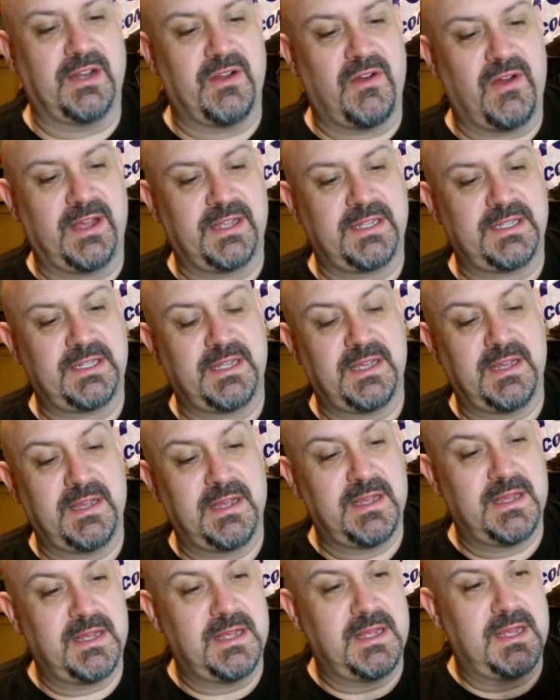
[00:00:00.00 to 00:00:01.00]
nice.
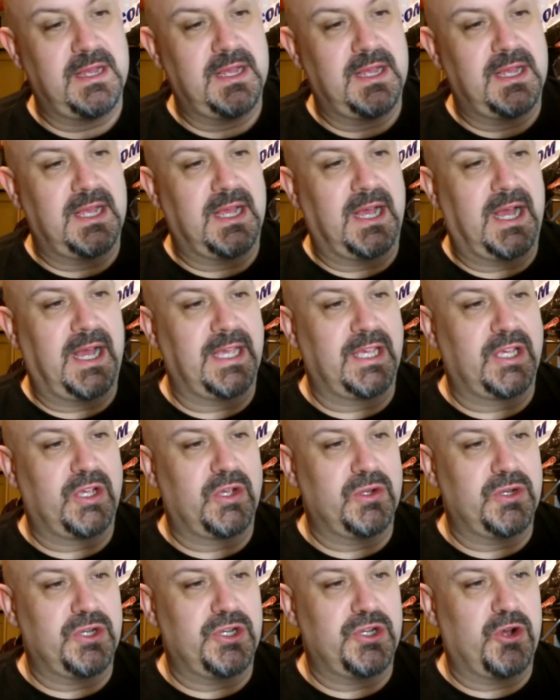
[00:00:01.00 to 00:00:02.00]
A
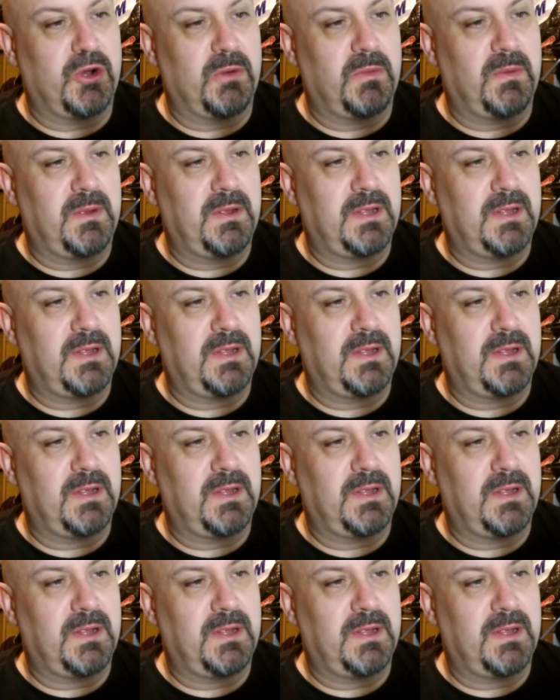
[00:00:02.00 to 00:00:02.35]
good job.